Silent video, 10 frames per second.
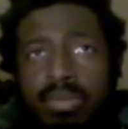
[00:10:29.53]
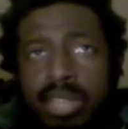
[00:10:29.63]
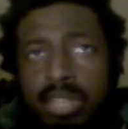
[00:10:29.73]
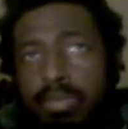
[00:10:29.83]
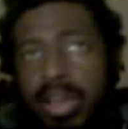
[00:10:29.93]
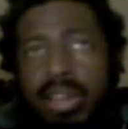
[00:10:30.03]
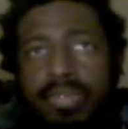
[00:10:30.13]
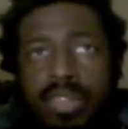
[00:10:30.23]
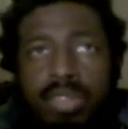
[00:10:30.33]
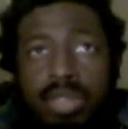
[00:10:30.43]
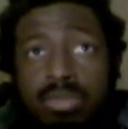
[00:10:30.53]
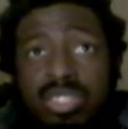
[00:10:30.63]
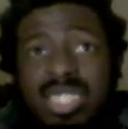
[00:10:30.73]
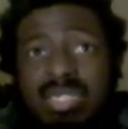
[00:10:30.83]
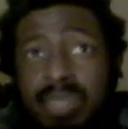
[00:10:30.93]
like competitive video game
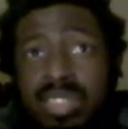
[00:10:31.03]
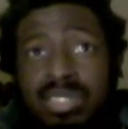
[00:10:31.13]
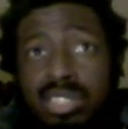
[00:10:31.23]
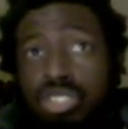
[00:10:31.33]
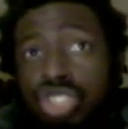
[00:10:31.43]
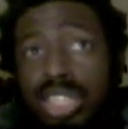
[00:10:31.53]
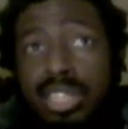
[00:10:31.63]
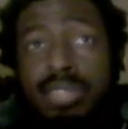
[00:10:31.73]
scene, is basically cheating.